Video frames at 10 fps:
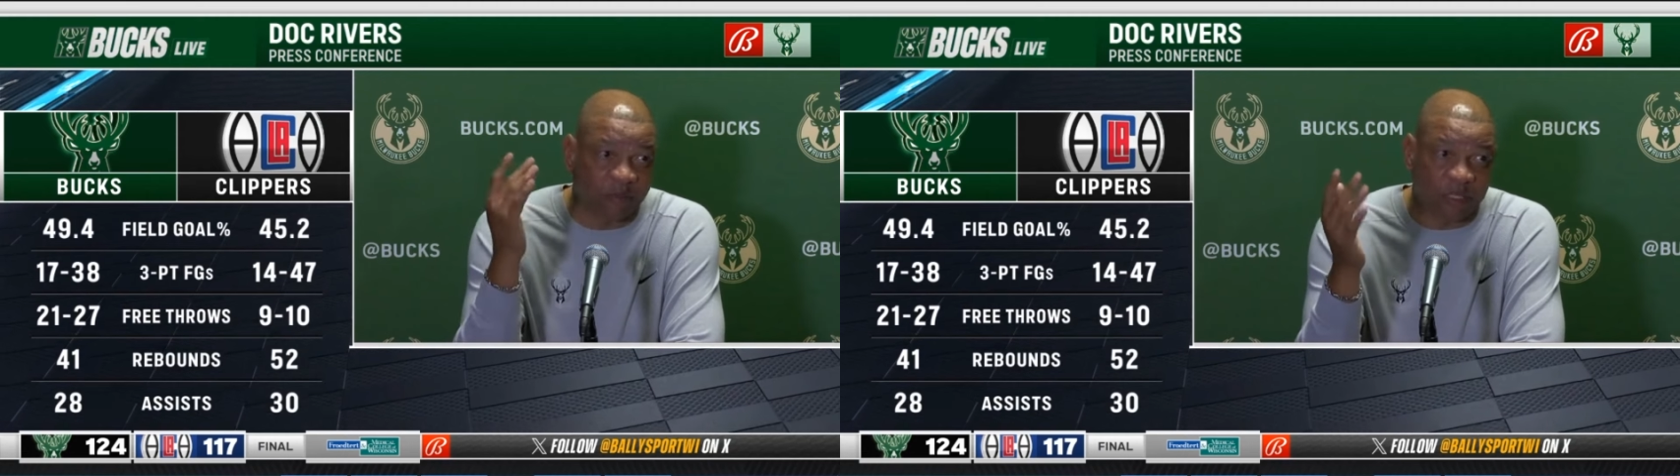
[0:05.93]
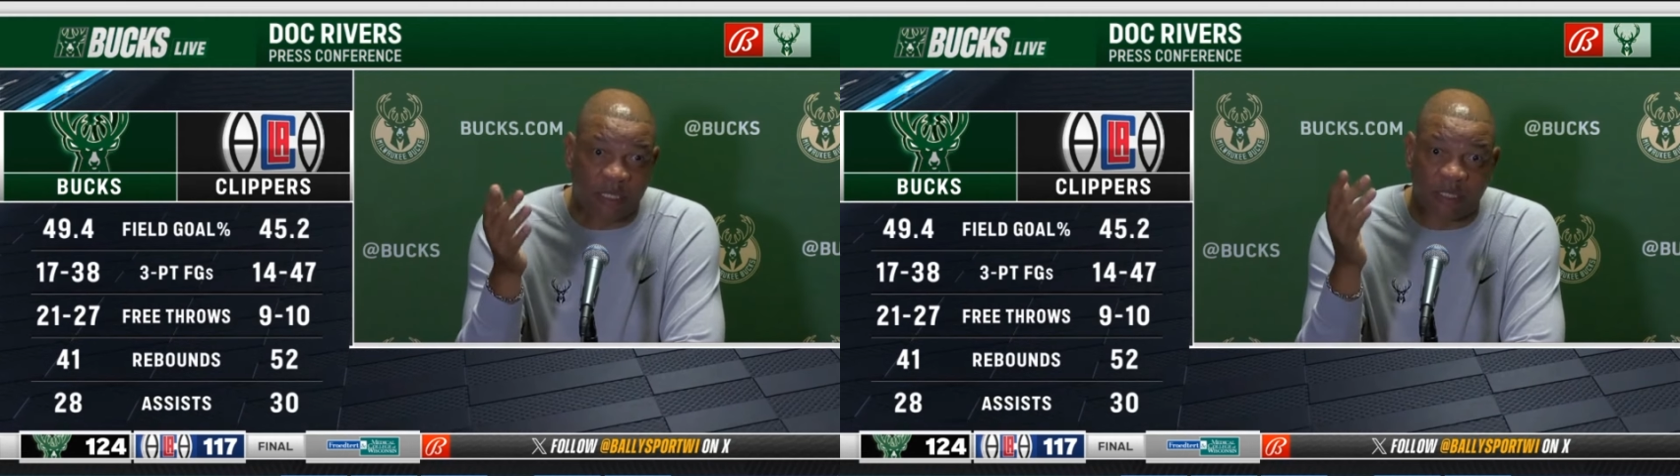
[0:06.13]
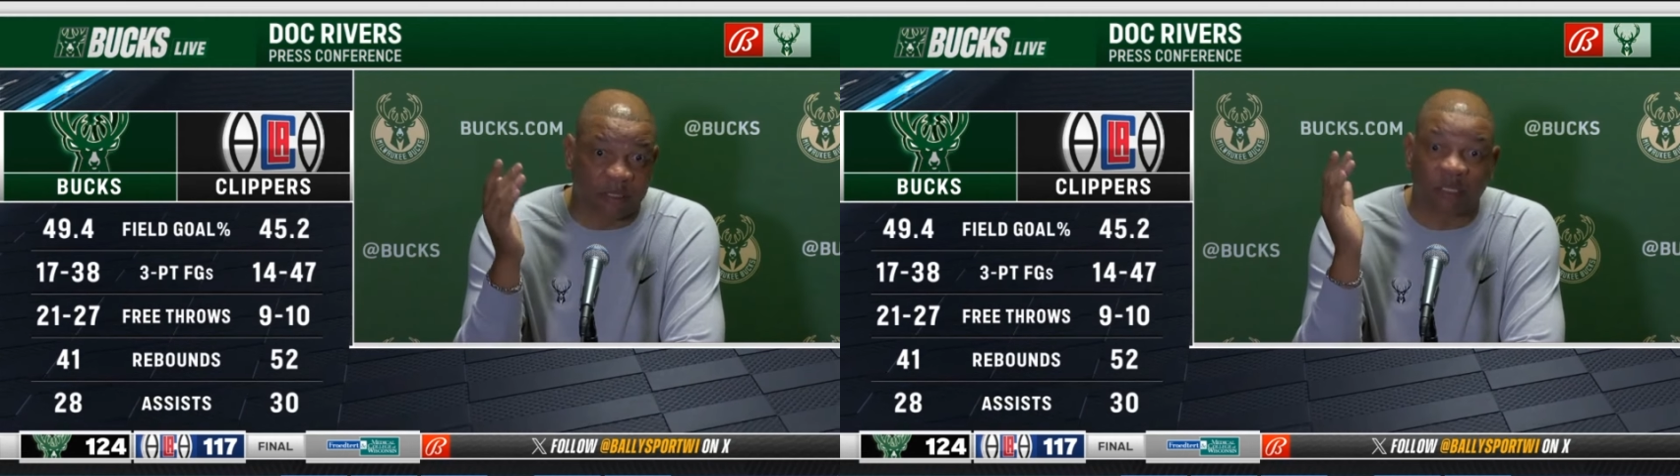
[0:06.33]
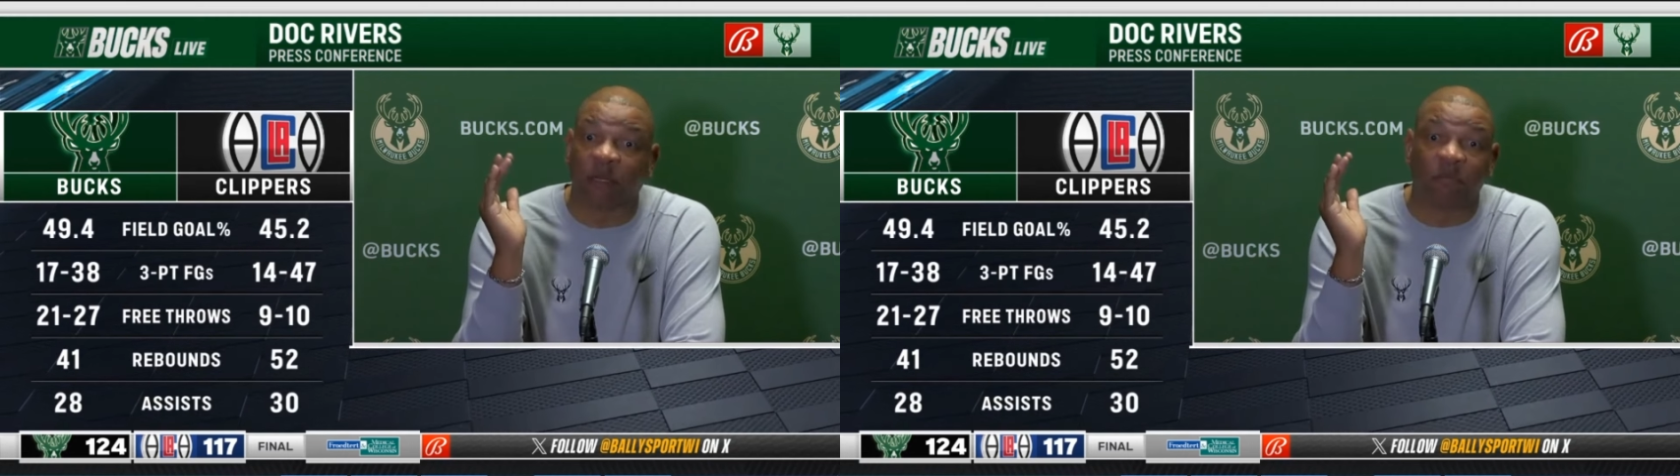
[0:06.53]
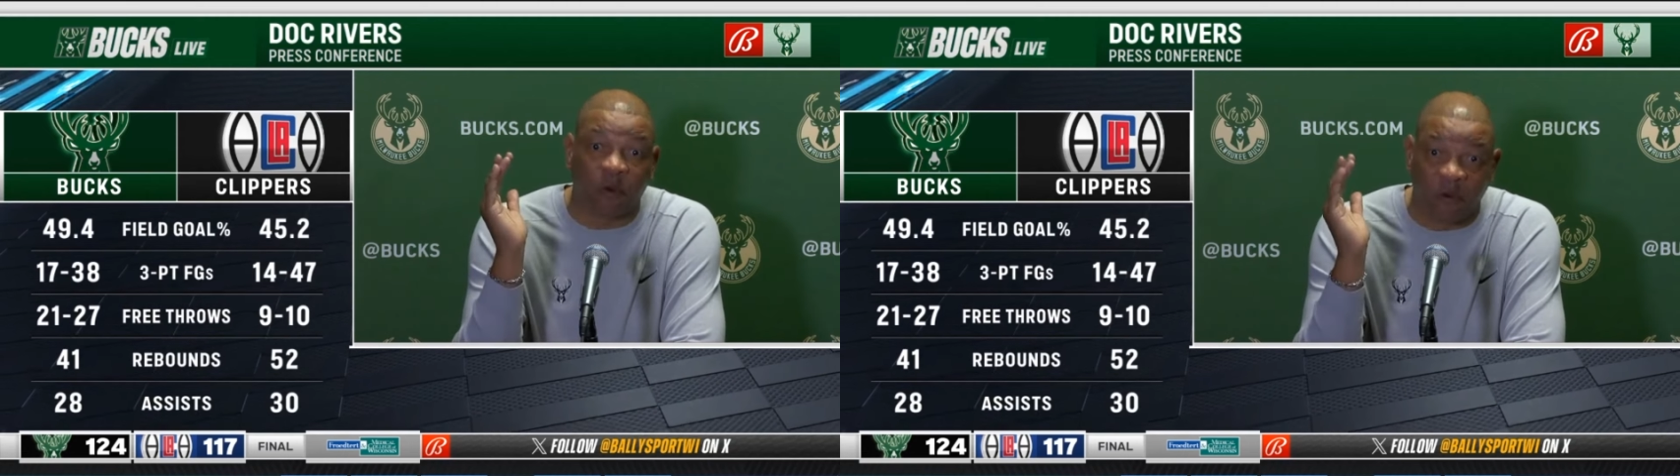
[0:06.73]
saying at
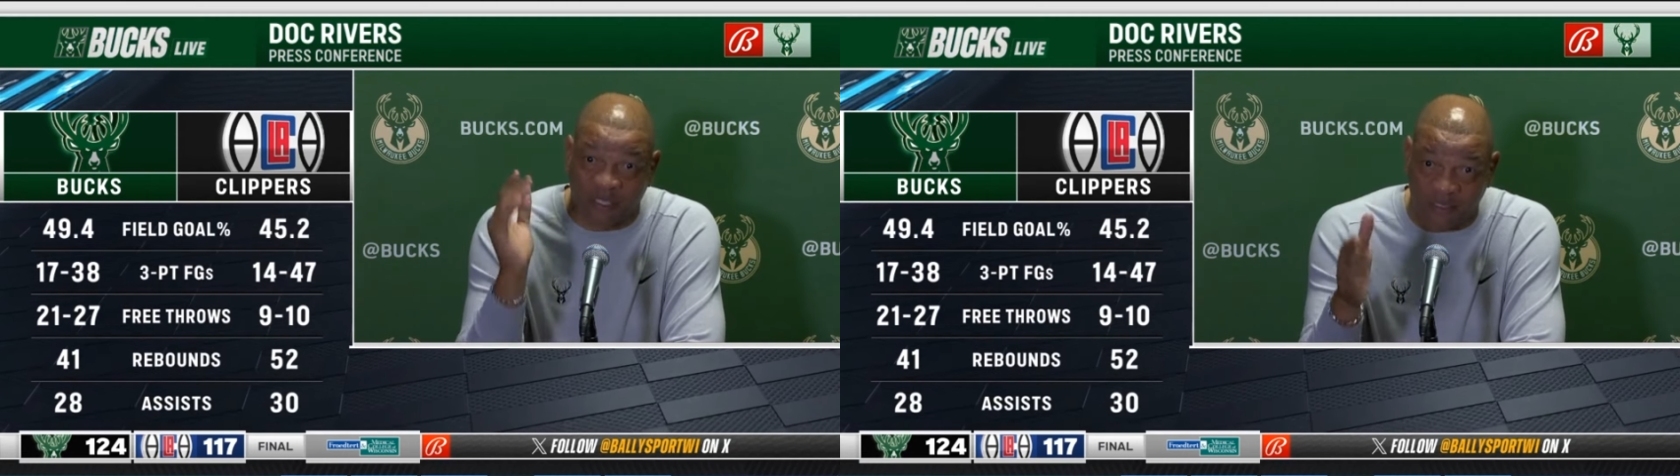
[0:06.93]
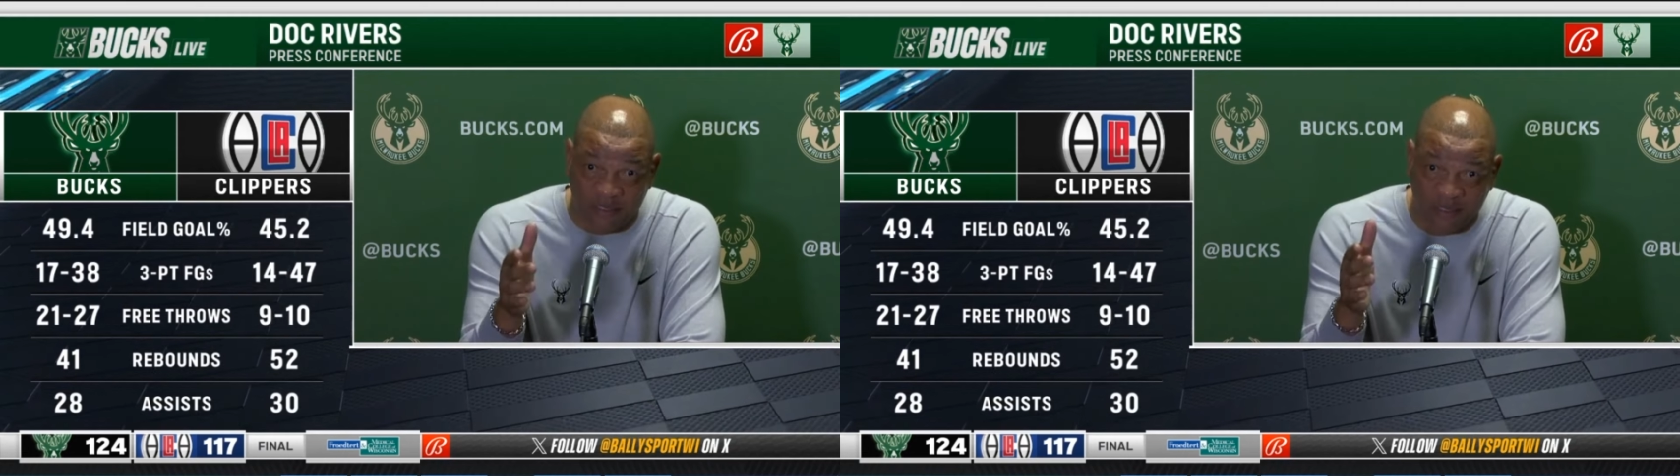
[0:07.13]
some point,